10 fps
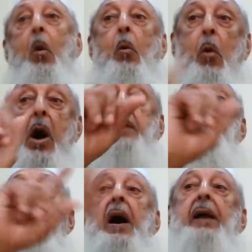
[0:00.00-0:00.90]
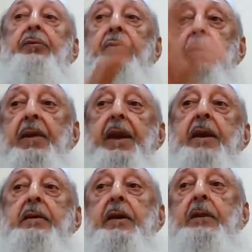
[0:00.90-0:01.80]
One part
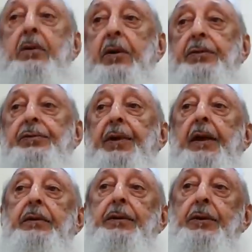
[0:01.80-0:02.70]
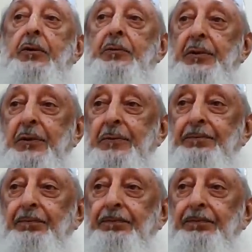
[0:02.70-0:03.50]
remained in Constantinople,